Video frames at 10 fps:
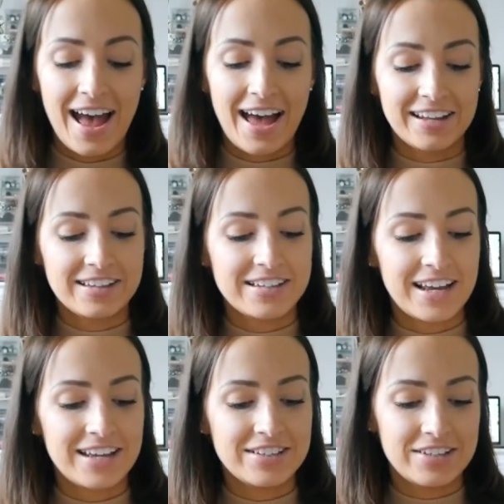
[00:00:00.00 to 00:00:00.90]

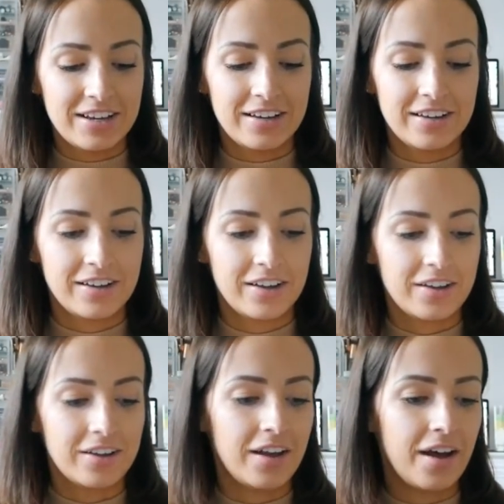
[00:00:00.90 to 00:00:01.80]
Anastasia
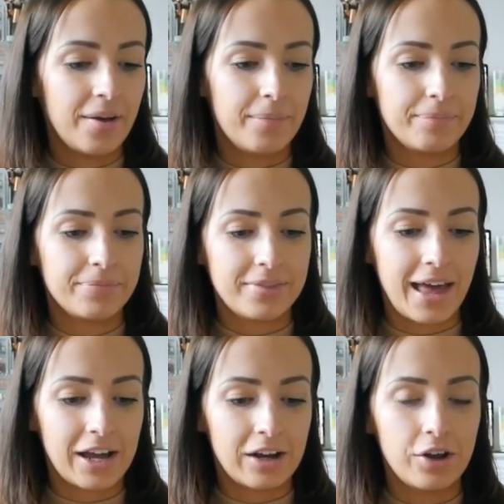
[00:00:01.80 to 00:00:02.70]

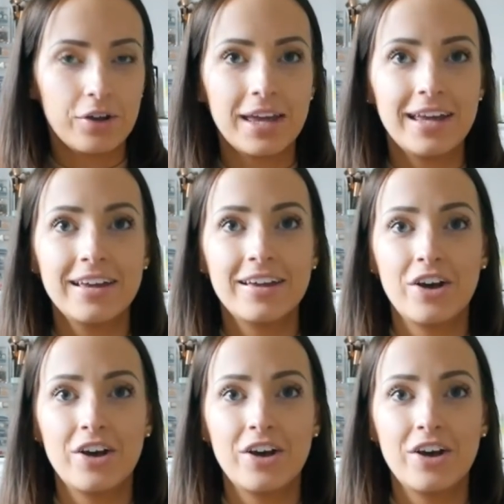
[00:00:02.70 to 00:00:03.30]
that glow kit.